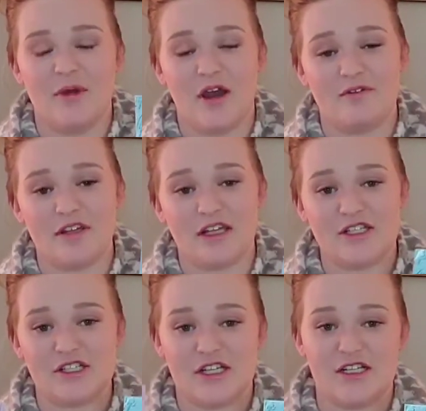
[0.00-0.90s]

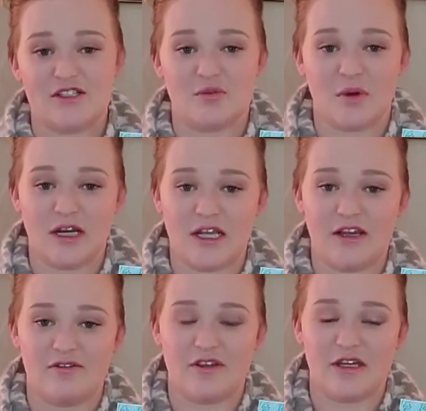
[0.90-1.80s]
ovulation and 20
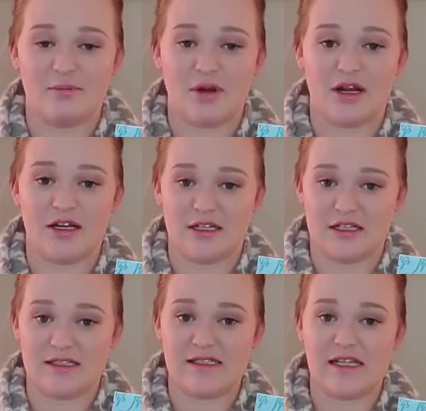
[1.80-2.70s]
of the
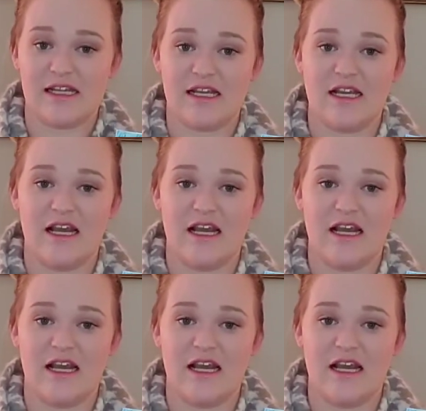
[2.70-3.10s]
pregnancy.